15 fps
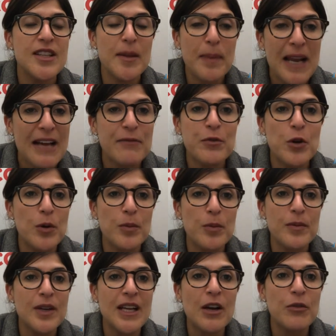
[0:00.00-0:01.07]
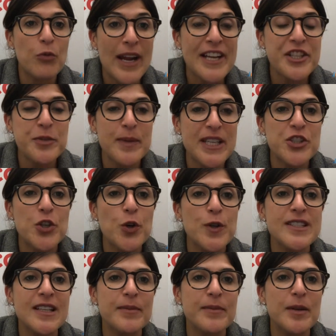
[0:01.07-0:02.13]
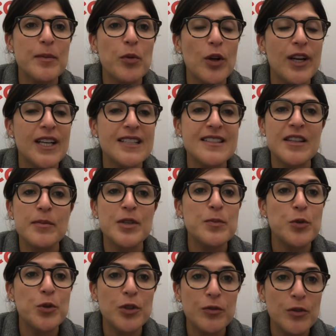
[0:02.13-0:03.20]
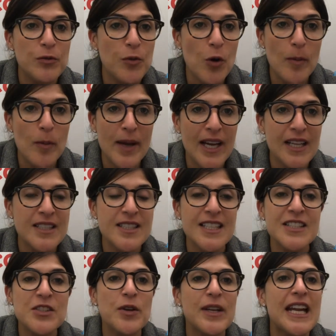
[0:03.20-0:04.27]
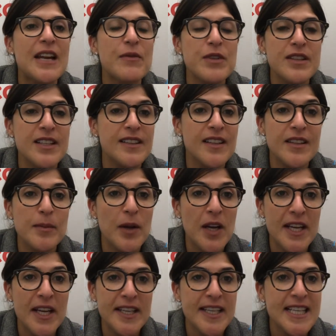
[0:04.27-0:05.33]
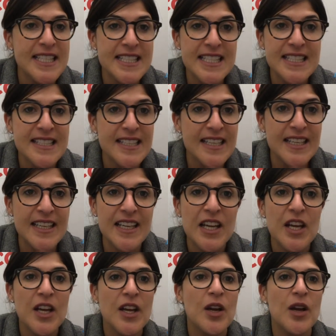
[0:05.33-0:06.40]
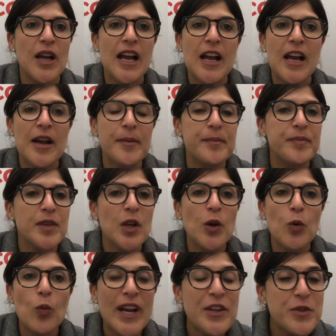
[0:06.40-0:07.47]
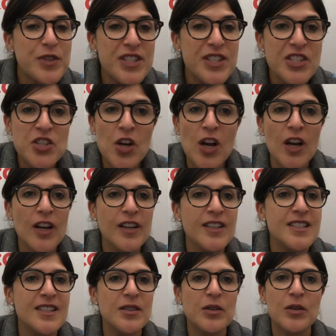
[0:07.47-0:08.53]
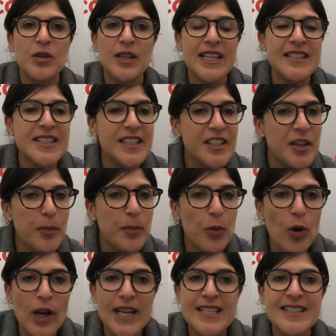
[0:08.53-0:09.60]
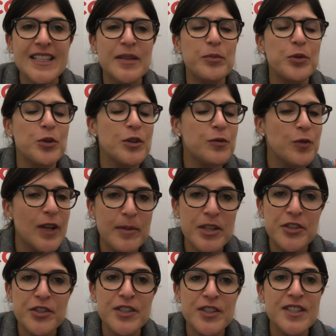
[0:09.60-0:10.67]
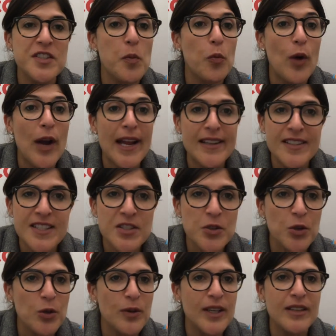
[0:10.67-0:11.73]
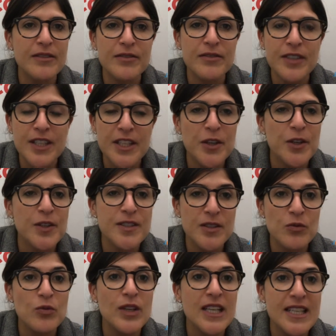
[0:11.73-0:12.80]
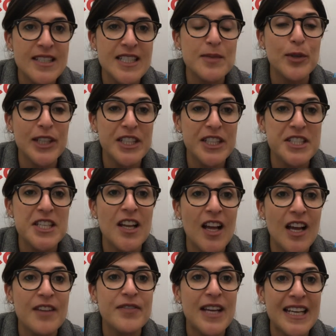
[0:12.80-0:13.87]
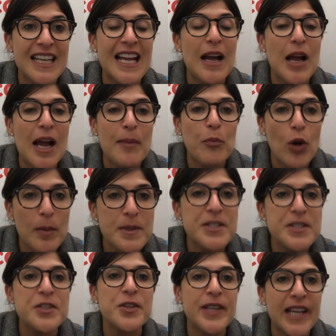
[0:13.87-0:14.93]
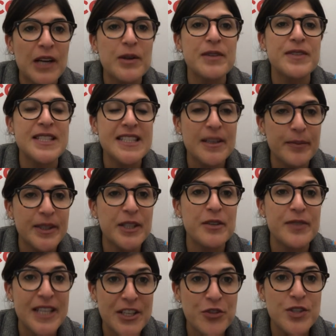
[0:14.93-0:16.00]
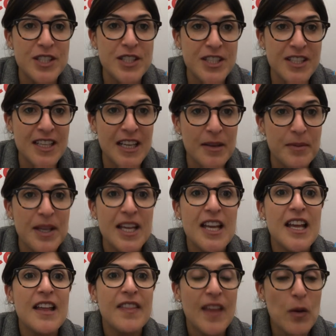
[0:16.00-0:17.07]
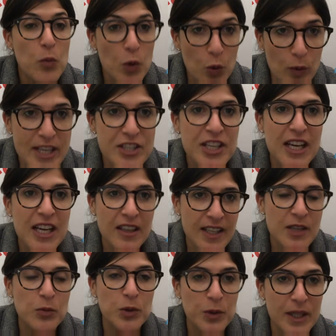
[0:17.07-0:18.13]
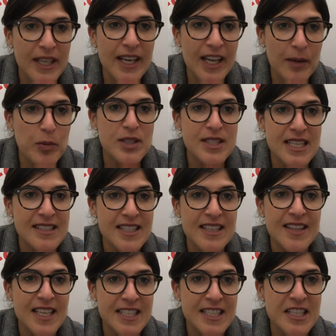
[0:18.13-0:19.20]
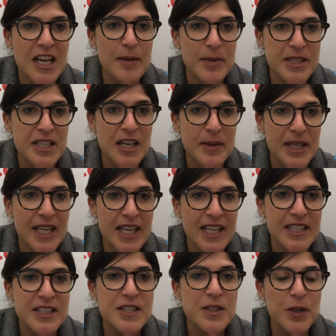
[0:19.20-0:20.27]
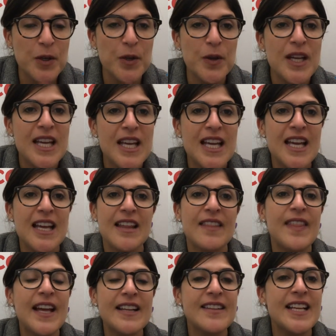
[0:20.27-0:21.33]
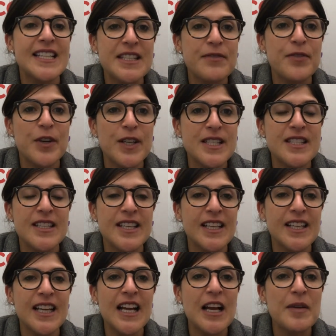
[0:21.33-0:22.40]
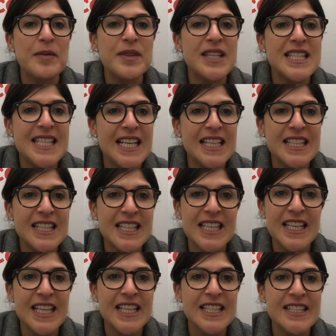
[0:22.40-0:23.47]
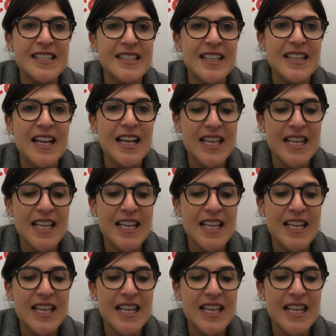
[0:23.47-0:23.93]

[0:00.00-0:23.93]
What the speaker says: the platform of Range Me shows them the products in the most beautiful format. It's got everything that the buyer needs to see. Right. Where you're stocked, indicative pricing, beautiful images, your brand story, videos. It really does bring it to life. And I promise you now, if it's something of interest to them, they will reach out, they will connect, because I see that time and time again. So that's the first thing. The second thing is,